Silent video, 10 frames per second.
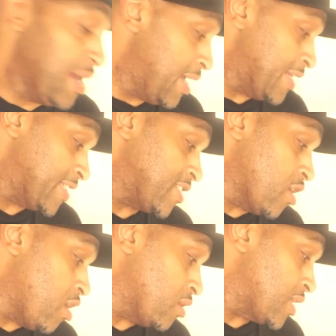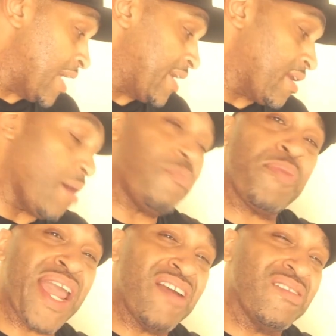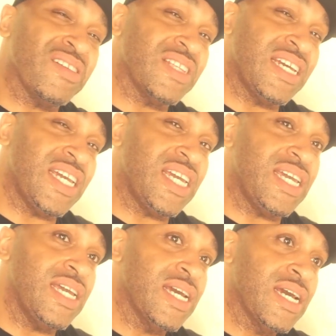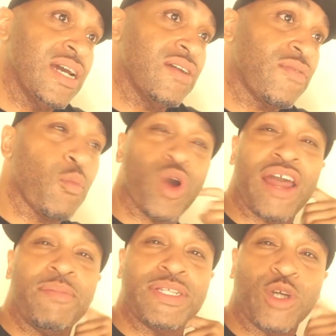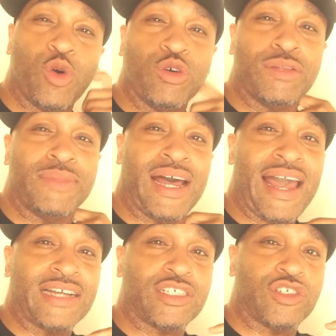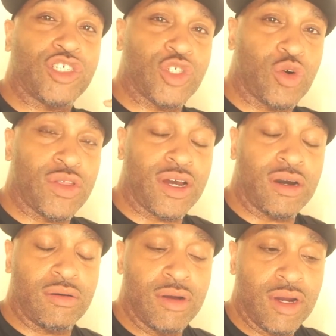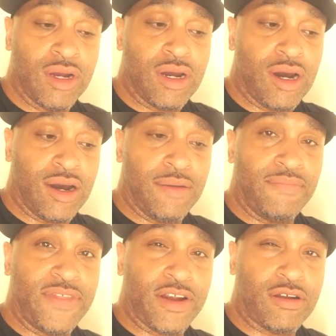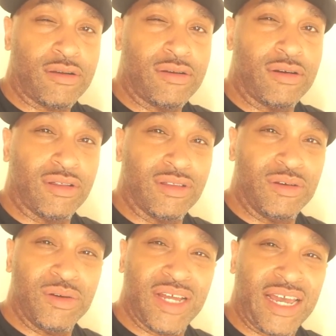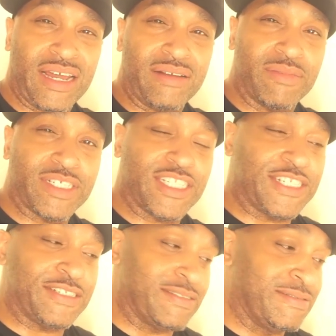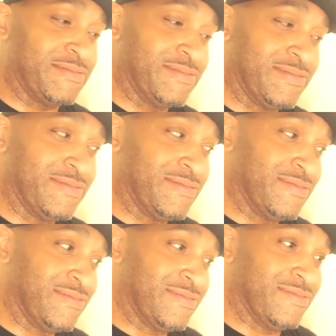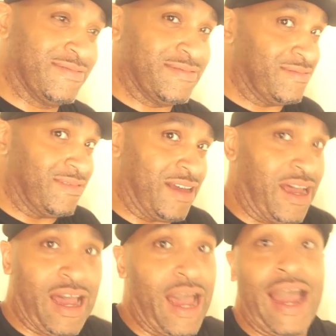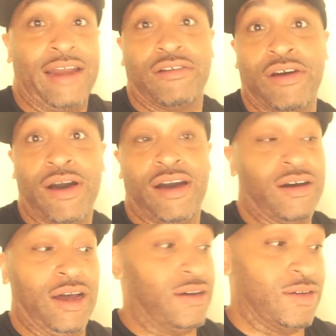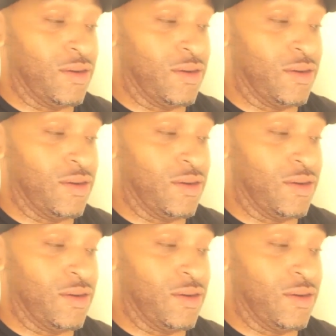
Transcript: installed. And apparently, from what I've been told, I'm not actually sure though, they're glued in, which is, I don't know. I don't know